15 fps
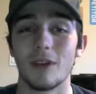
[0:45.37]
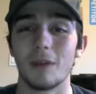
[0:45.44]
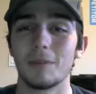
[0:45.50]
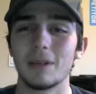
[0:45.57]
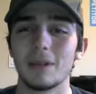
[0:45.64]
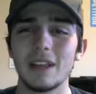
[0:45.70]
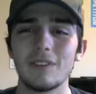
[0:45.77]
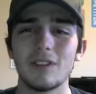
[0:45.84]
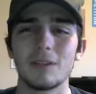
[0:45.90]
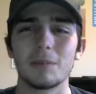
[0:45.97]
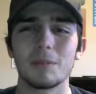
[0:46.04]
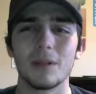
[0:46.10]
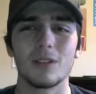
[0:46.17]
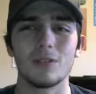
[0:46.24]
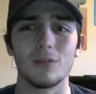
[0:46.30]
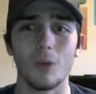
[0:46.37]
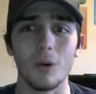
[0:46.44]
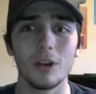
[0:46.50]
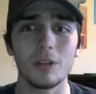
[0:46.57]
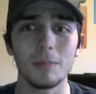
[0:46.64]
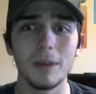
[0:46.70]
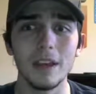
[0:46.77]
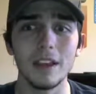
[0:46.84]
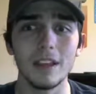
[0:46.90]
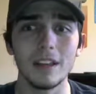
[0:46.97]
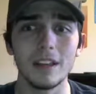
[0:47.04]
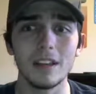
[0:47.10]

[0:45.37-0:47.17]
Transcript: I believe it's +4 speed?